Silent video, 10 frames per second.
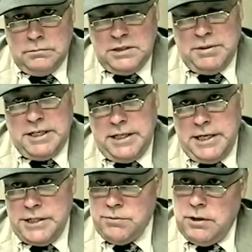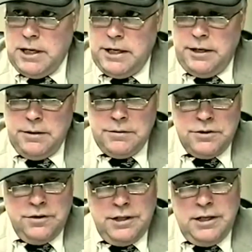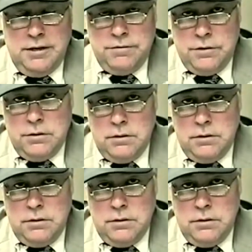Come on, guys, we're out of here. So they left.